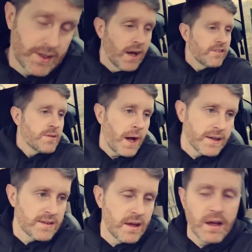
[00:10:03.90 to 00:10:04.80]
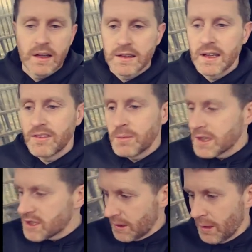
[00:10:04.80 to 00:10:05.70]
Every Paddy's Day I like to give a big
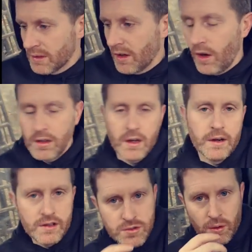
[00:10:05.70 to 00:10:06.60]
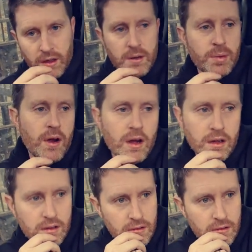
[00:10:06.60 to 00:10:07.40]
shout out to all the Irish working abroad.